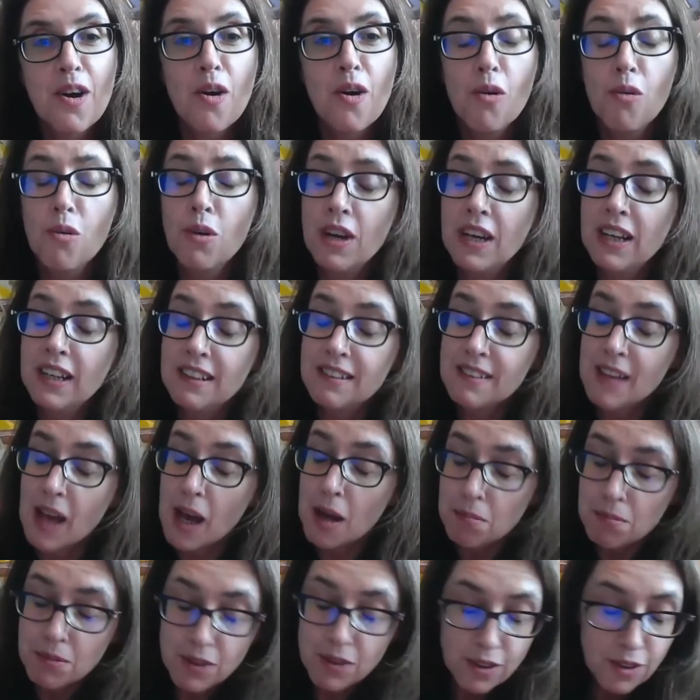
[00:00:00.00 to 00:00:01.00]
Well, it is
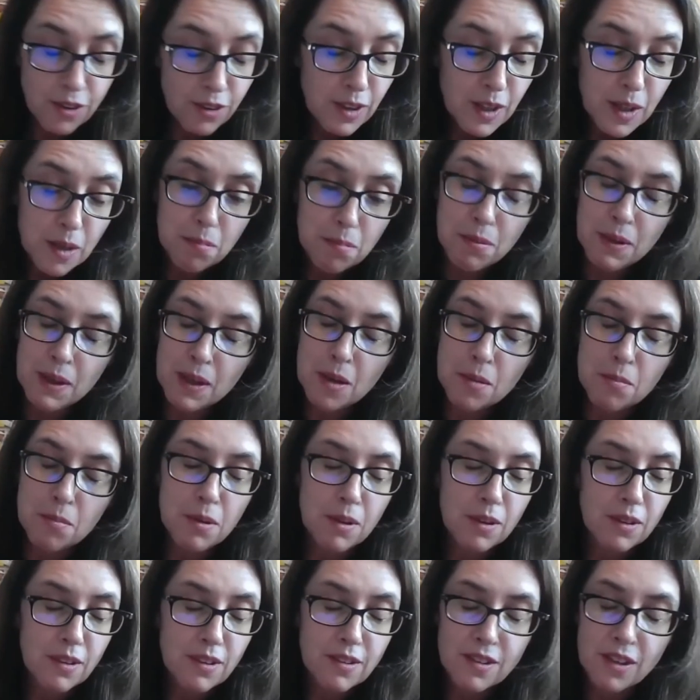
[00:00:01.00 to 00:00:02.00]
absolutely
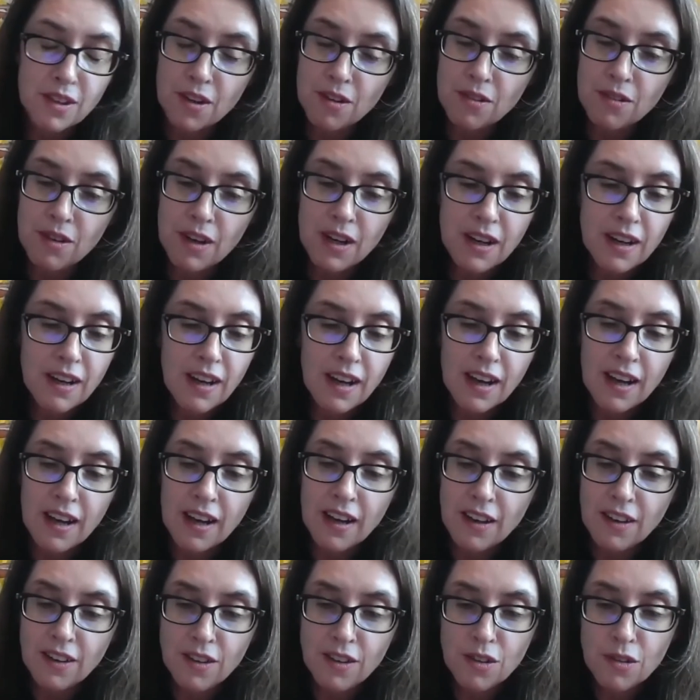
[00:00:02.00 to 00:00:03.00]
applicable. So
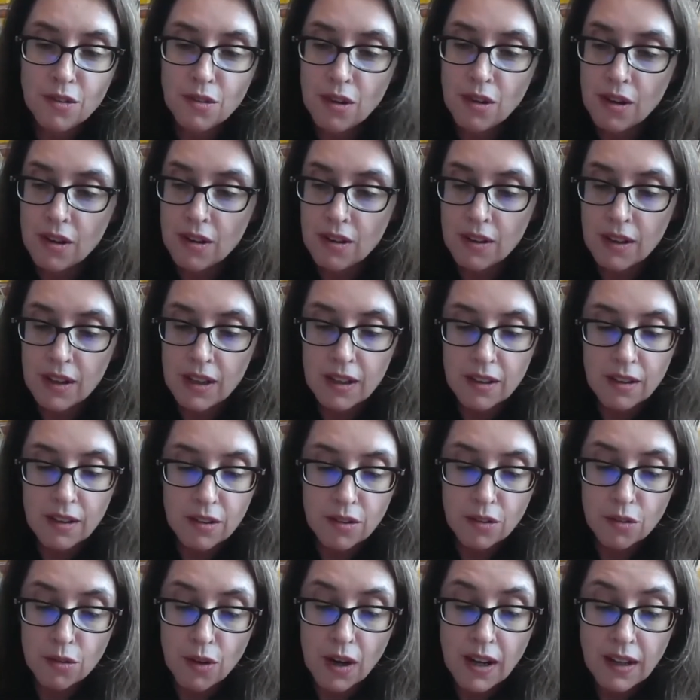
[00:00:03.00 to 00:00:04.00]
you
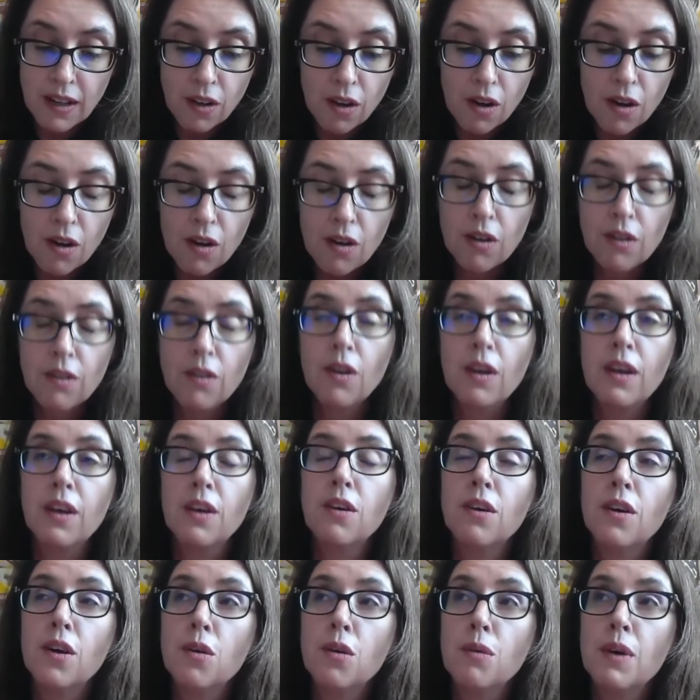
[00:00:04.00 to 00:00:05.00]
are right on.
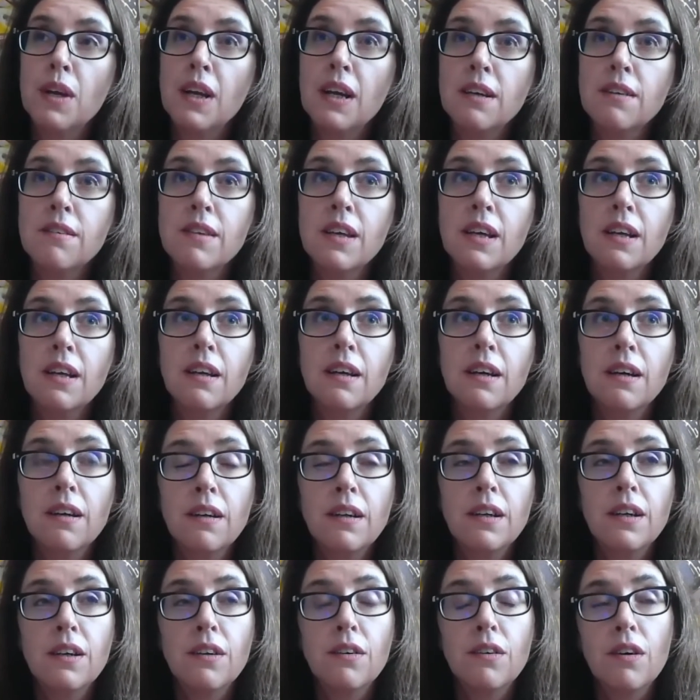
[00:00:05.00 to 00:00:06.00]
You know, when I said
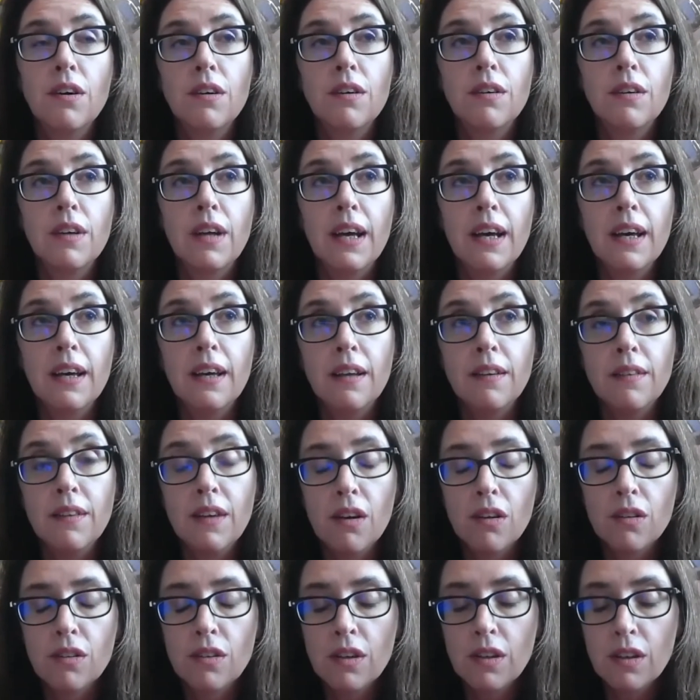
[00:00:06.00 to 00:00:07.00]
earlier on in the
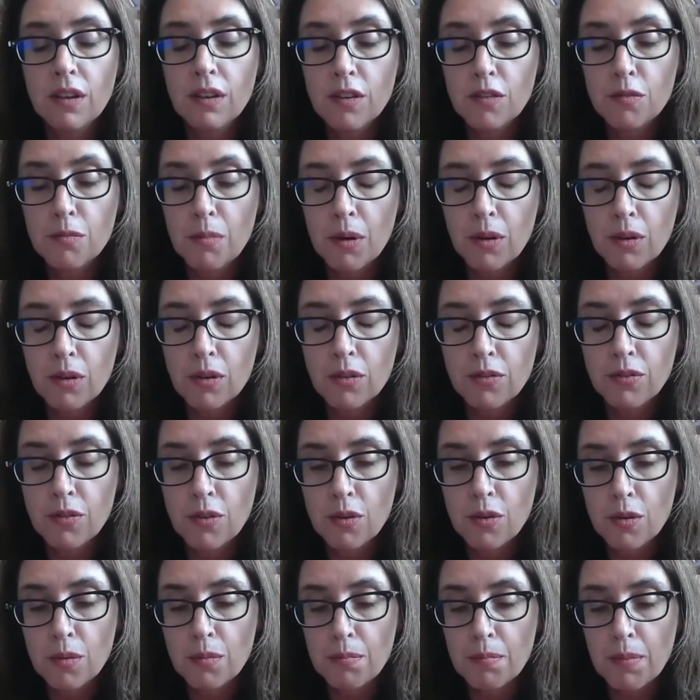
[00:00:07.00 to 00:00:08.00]
alternative model
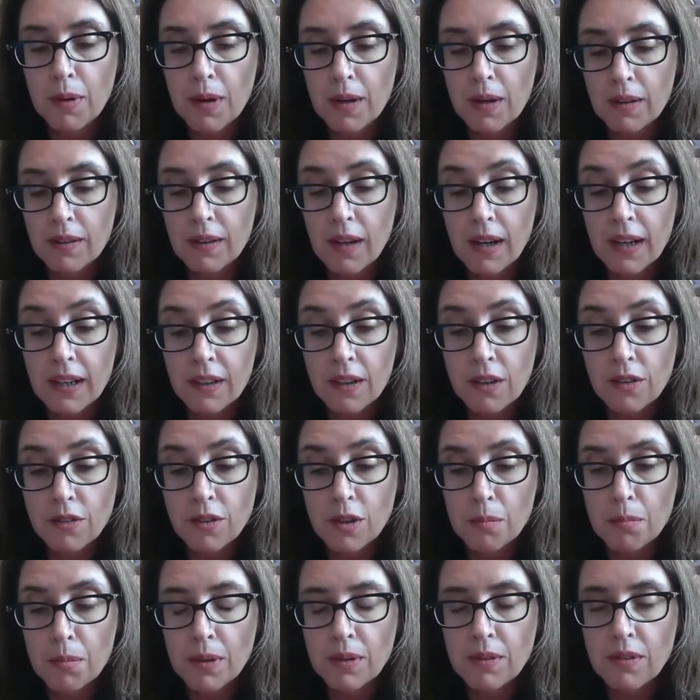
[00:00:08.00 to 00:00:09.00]
for
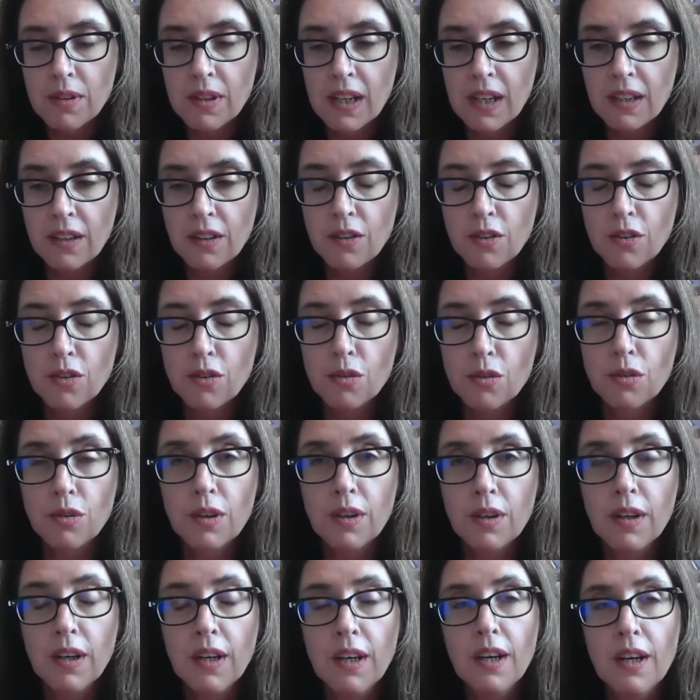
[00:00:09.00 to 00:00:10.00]
diagnosing personality
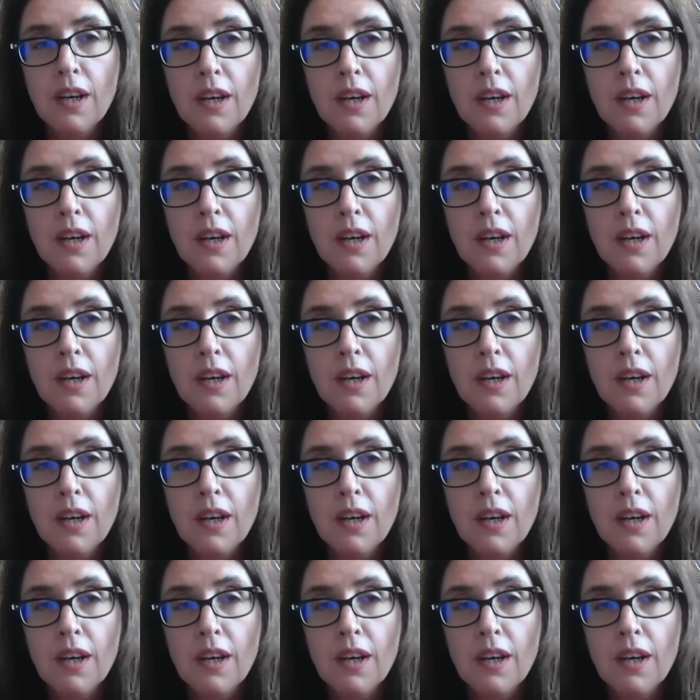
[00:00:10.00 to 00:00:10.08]
disorder,